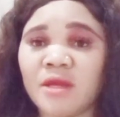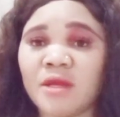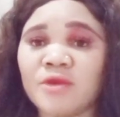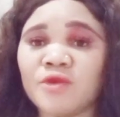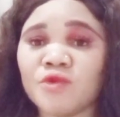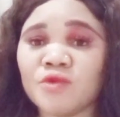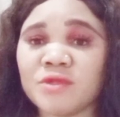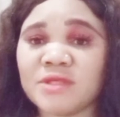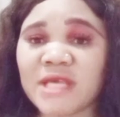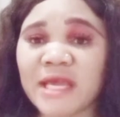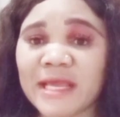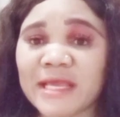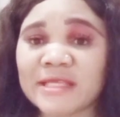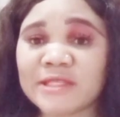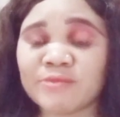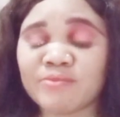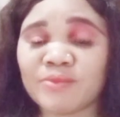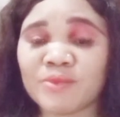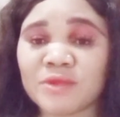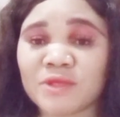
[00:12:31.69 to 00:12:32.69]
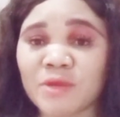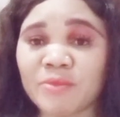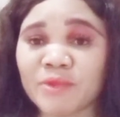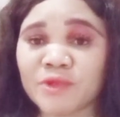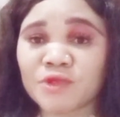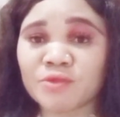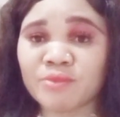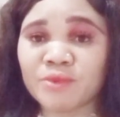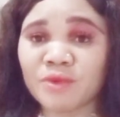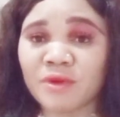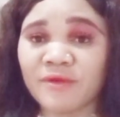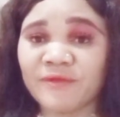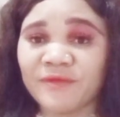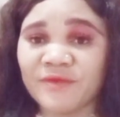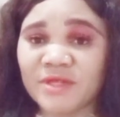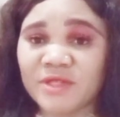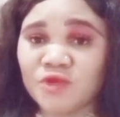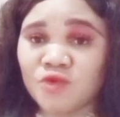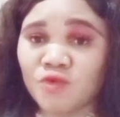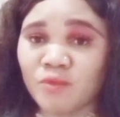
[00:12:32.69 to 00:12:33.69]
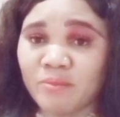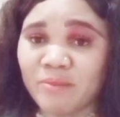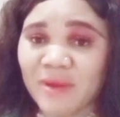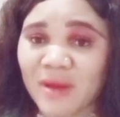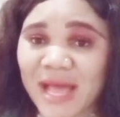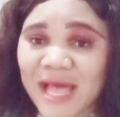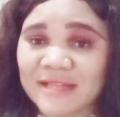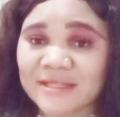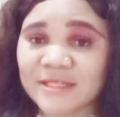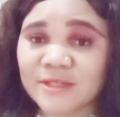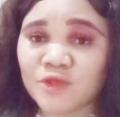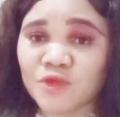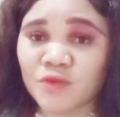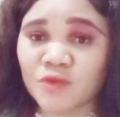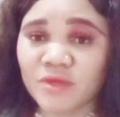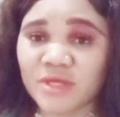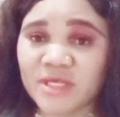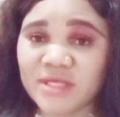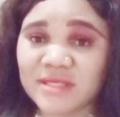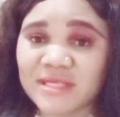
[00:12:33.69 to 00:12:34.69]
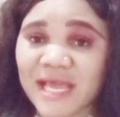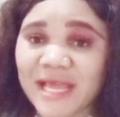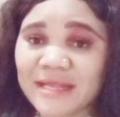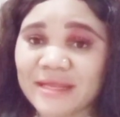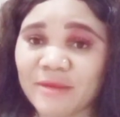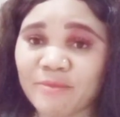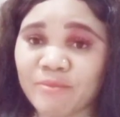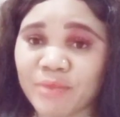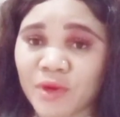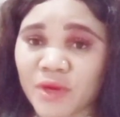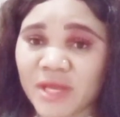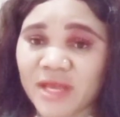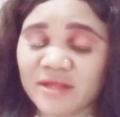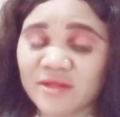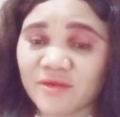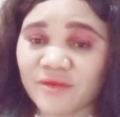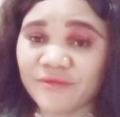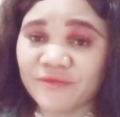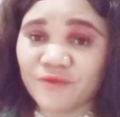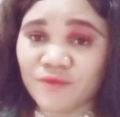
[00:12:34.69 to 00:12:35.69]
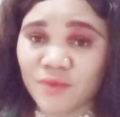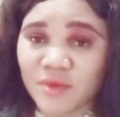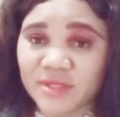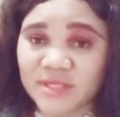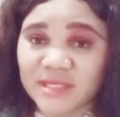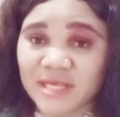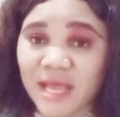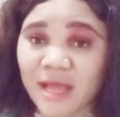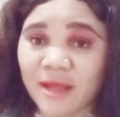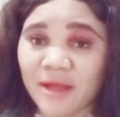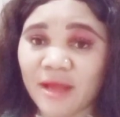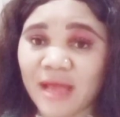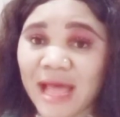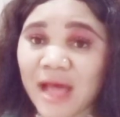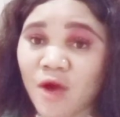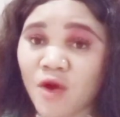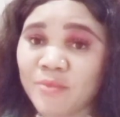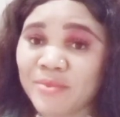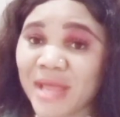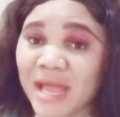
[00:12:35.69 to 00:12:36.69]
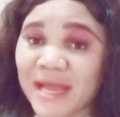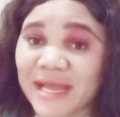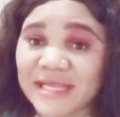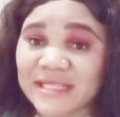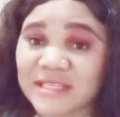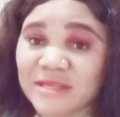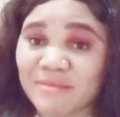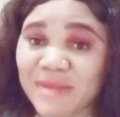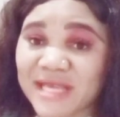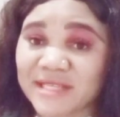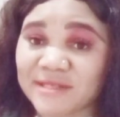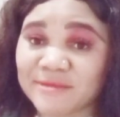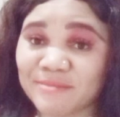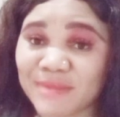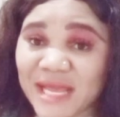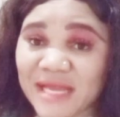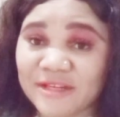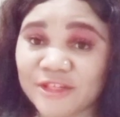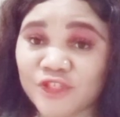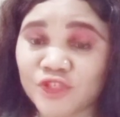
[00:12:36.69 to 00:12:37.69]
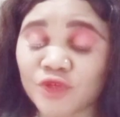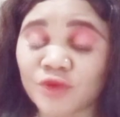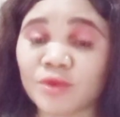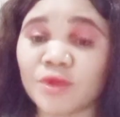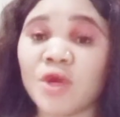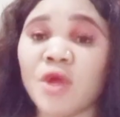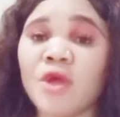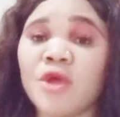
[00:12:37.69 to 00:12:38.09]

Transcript: You take a tablespoon of it, you add it to inside the bucket of water. I hope you are getting my explanation.